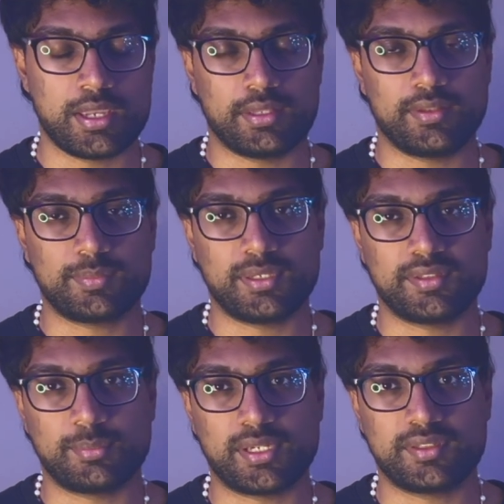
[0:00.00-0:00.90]
This plays
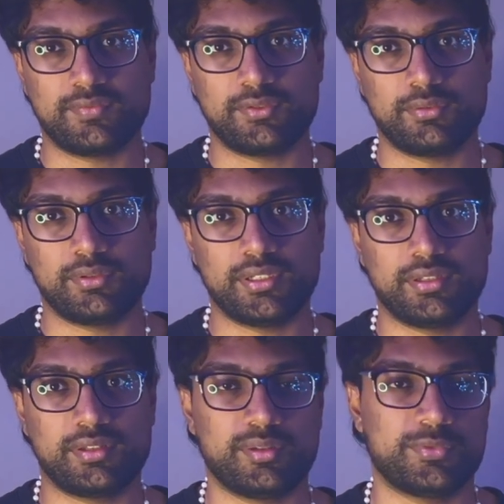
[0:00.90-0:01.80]
a massive role in
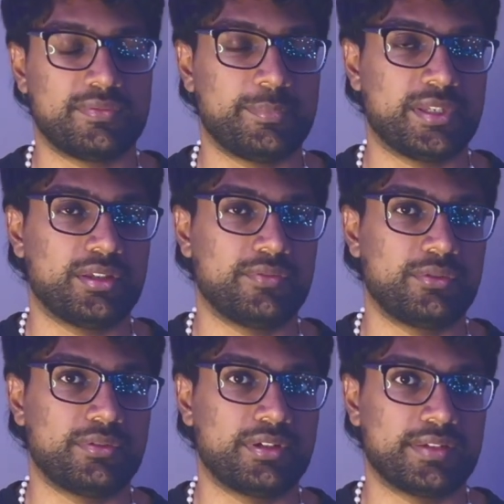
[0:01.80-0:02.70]
terms of making your
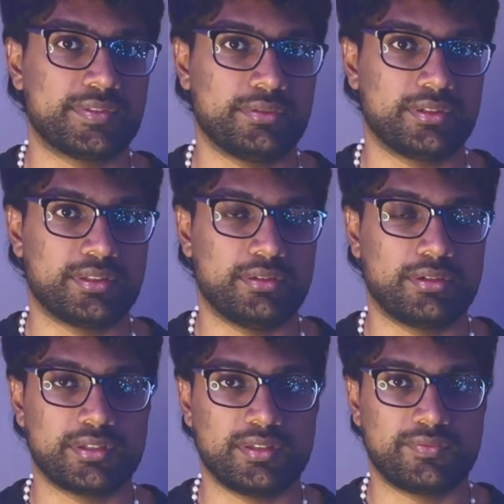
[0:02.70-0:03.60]
photographs look a
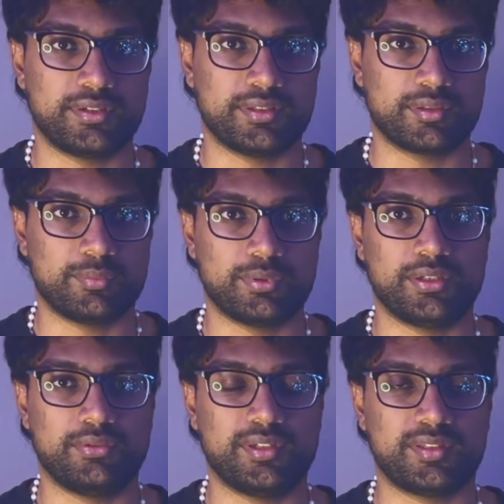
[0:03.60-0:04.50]
lot different as compared
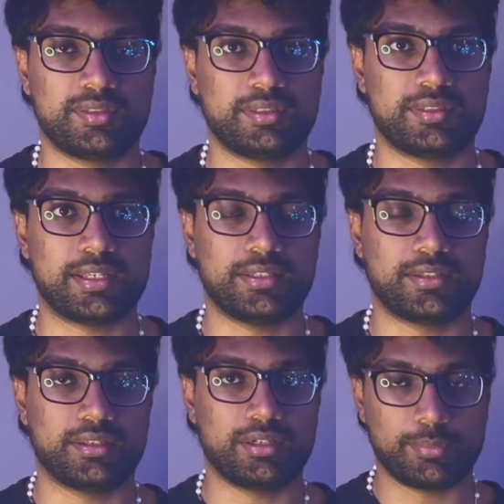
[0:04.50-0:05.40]
to just standing
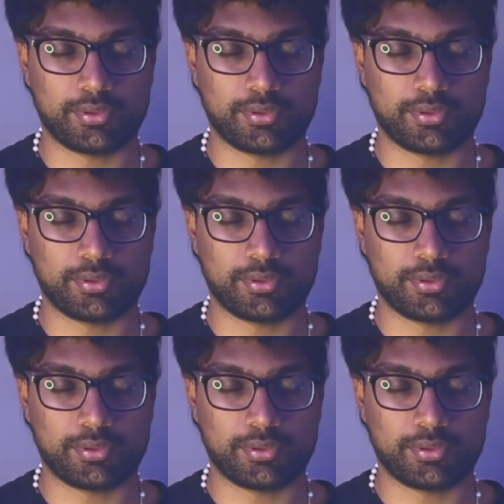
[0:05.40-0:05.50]
there and